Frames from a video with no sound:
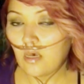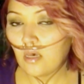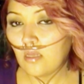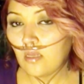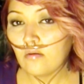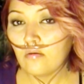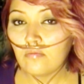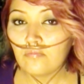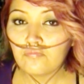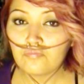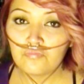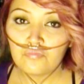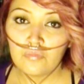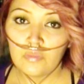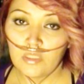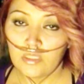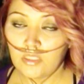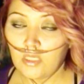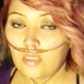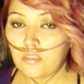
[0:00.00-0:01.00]
I talk to God,
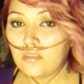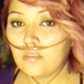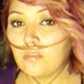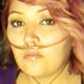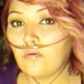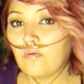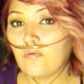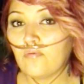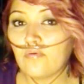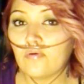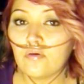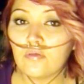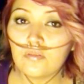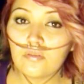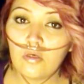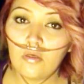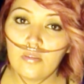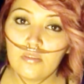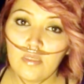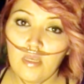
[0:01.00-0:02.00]
talk to the
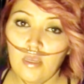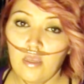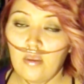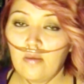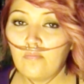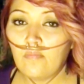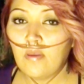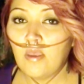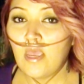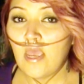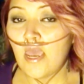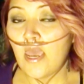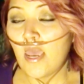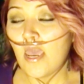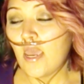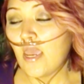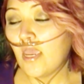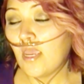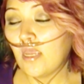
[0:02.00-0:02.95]
universe all the time.